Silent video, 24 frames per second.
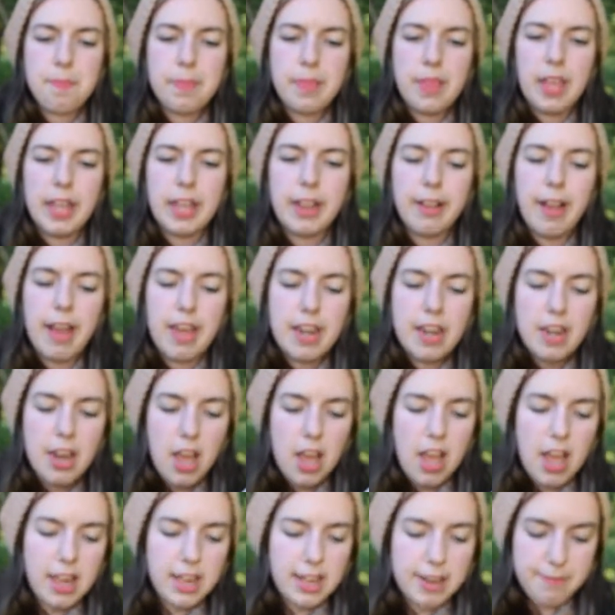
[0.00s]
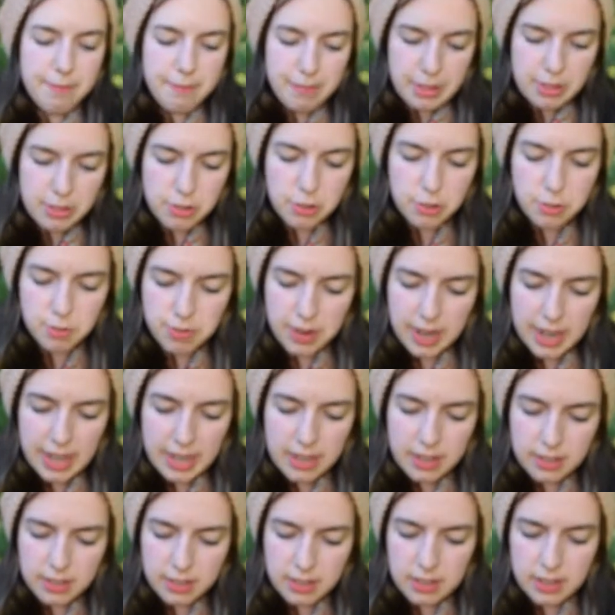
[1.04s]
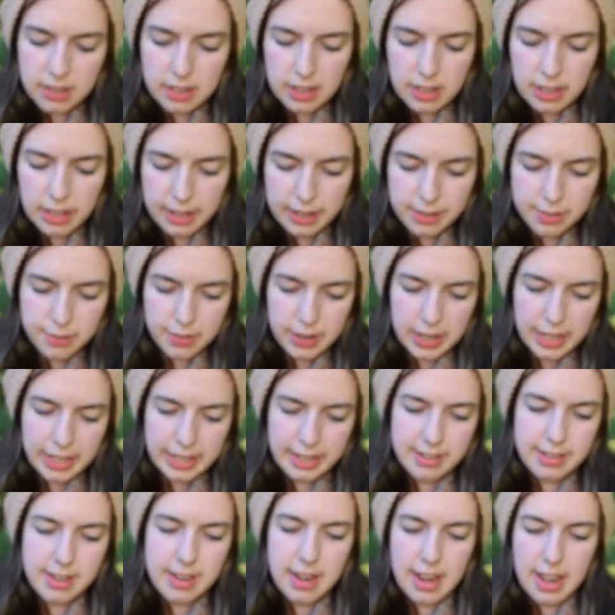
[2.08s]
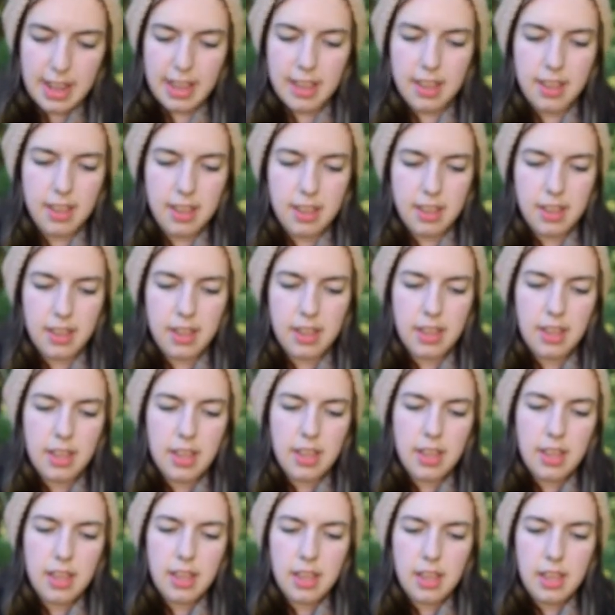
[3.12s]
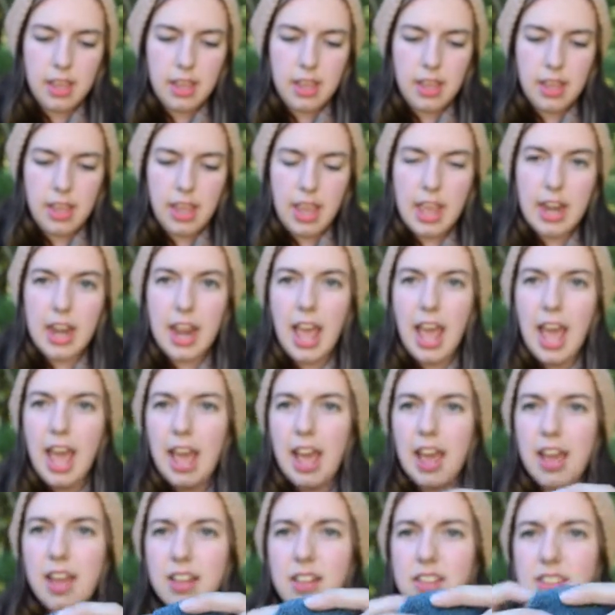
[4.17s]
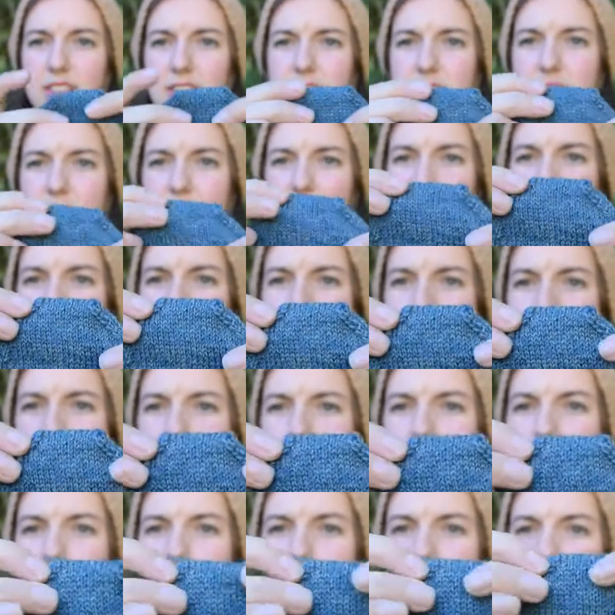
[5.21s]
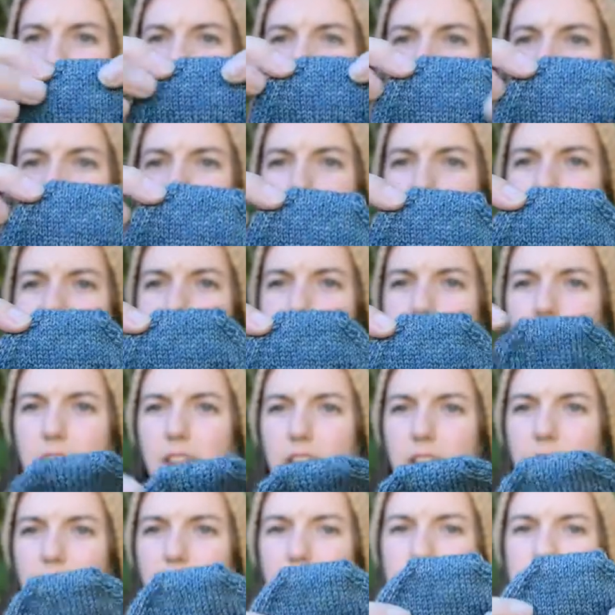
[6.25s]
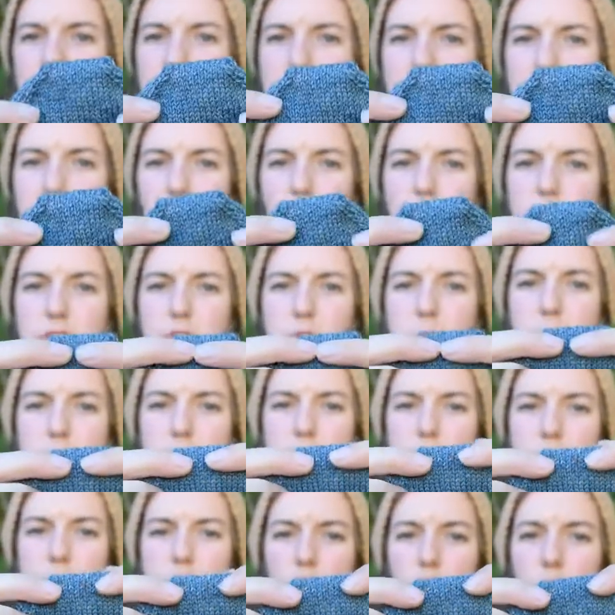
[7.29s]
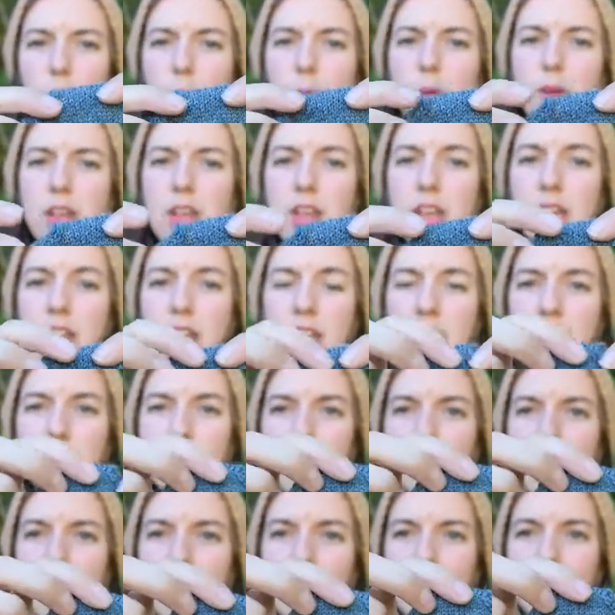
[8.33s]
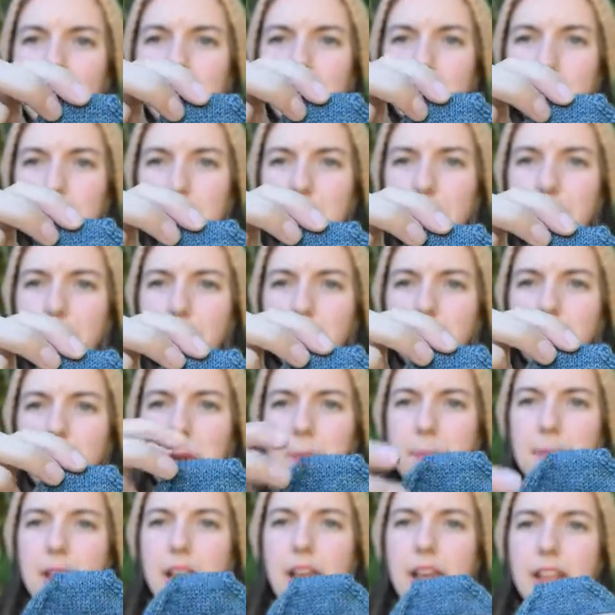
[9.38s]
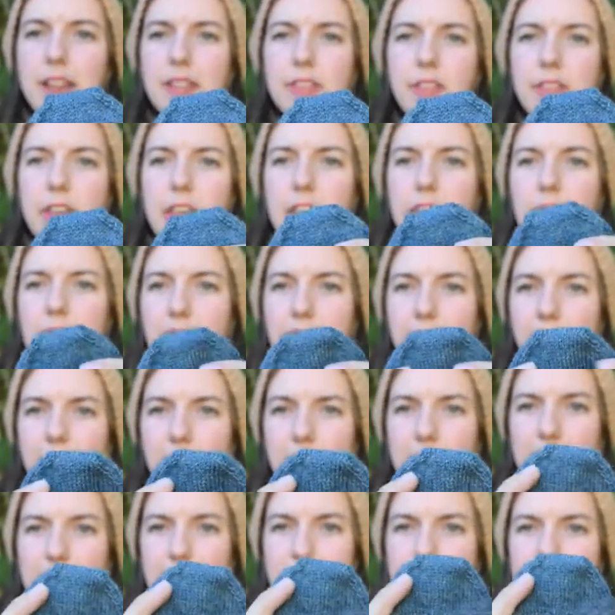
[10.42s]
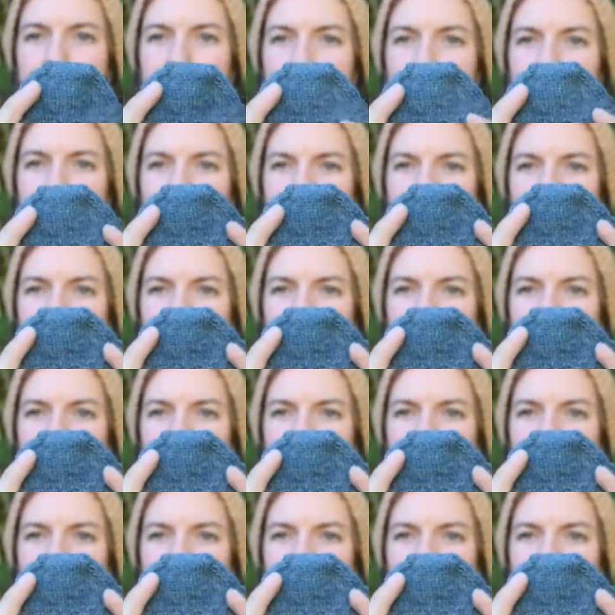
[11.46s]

I tried it on, it fits great. I just finished it today. And it has a fairly, it's a more square toe than I've done before, but I think I like that better.